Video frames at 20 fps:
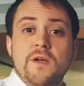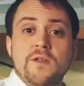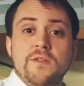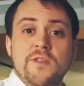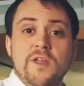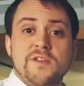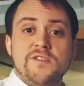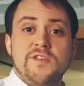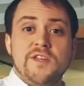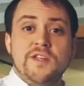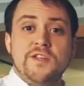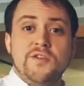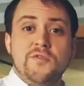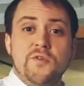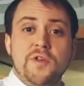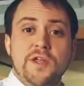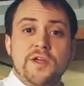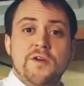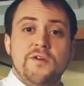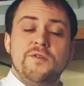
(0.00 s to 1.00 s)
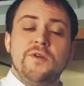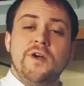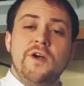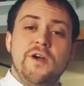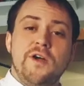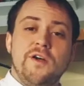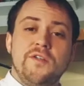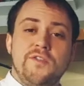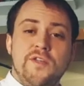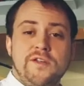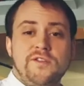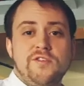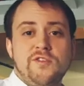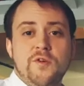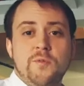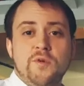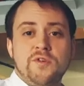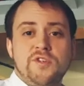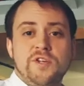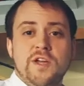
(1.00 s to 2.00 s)
that's the end of the video. Thanks so
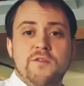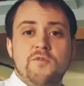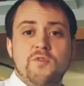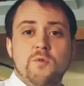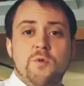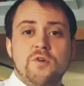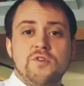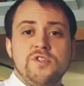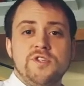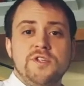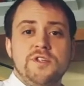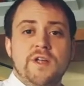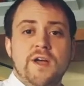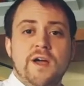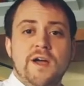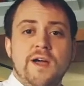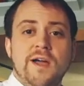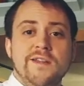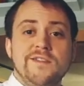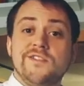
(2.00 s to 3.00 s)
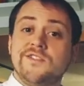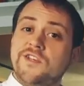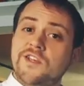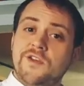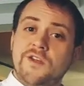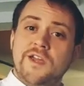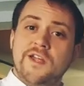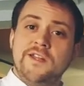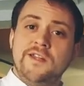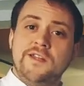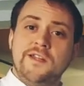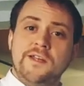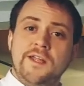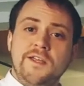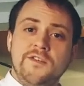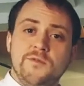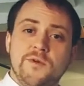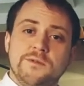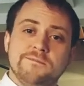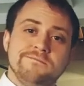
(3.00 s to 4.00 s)
much again for watching, and see you again in the
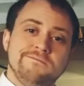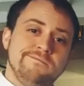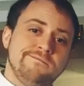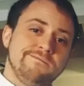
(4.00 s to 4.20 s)
next one.